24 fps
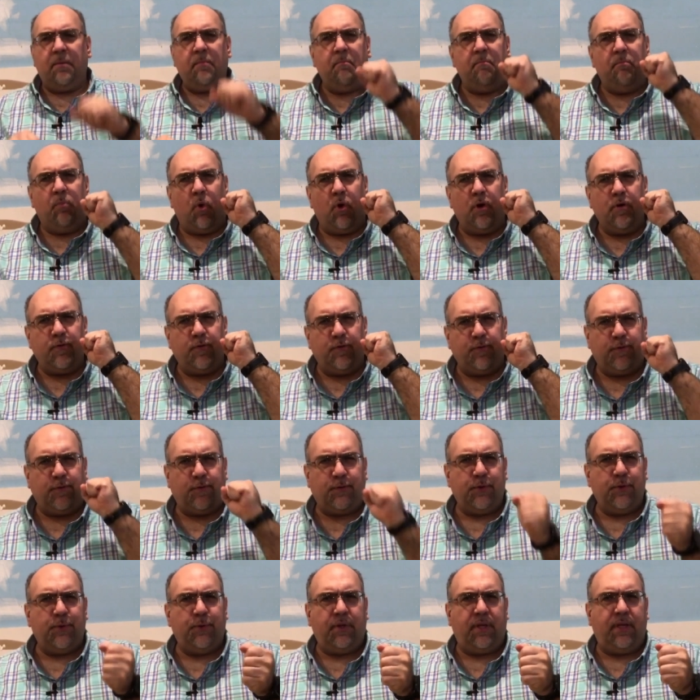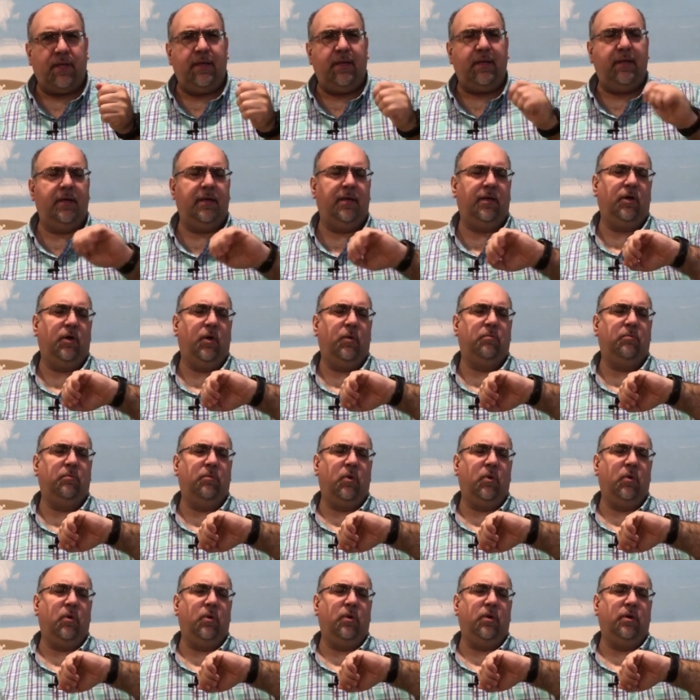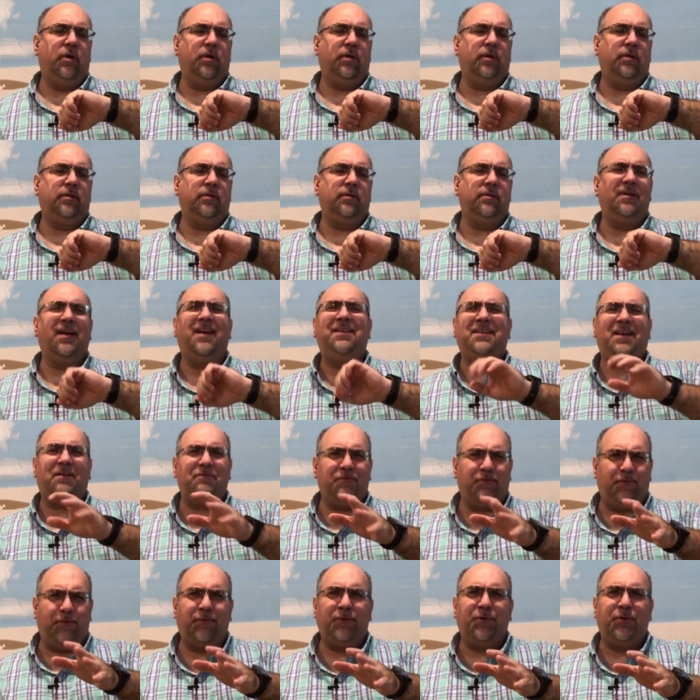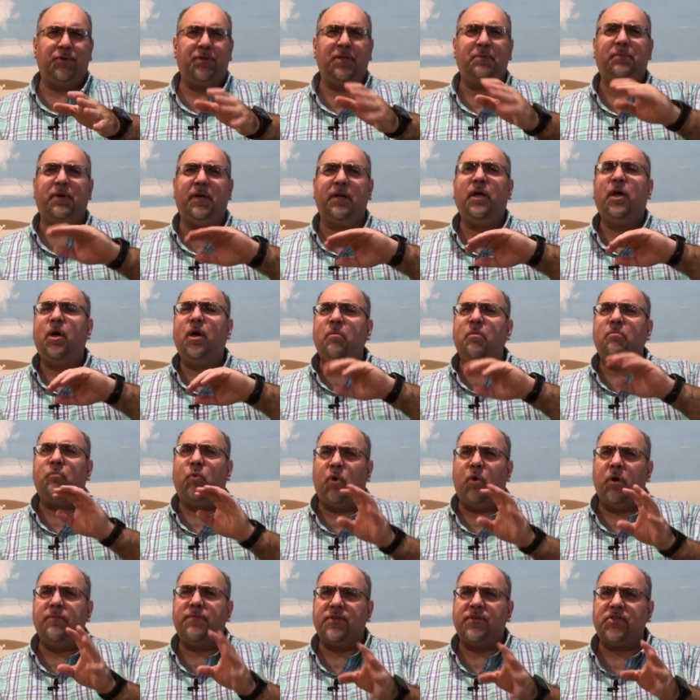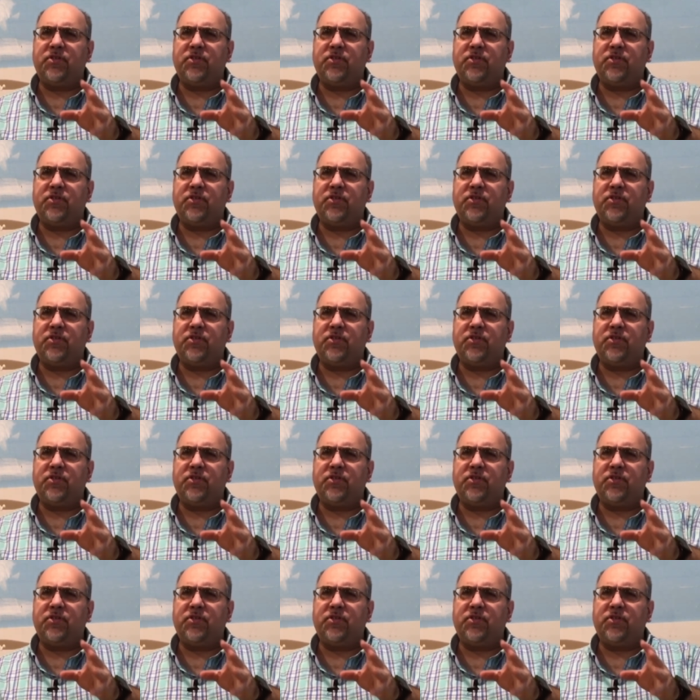More fruity, more, not fruity, but more of the